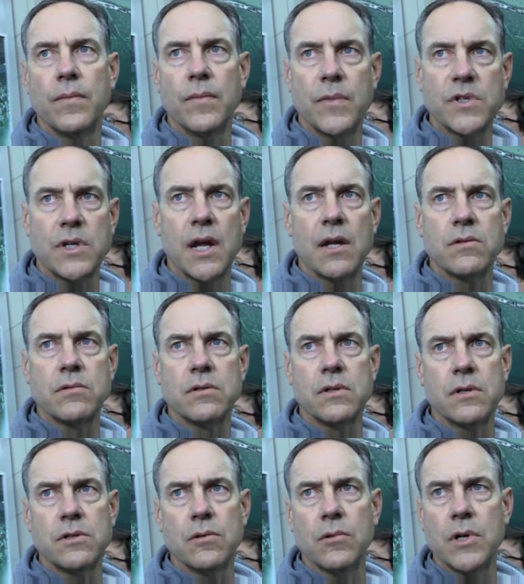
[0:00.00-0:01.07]
his cancer
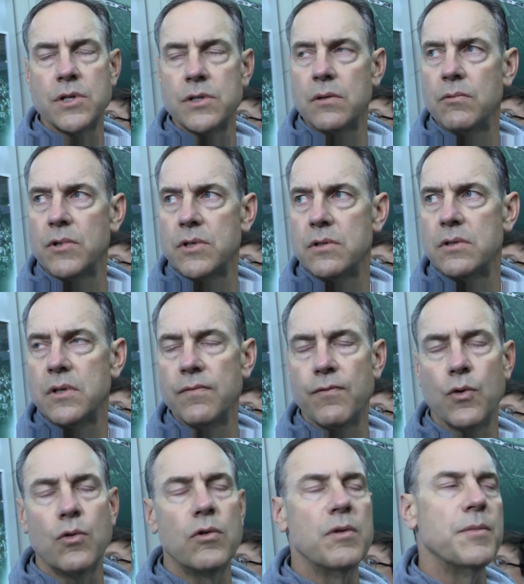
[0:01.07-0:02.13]
situation, which is in
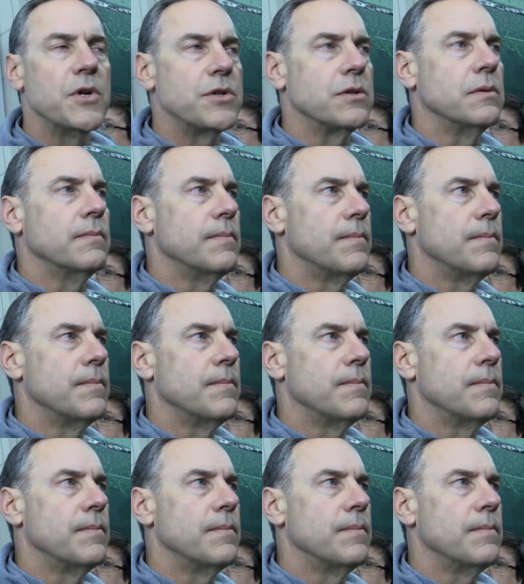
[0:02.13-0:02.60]
full remission.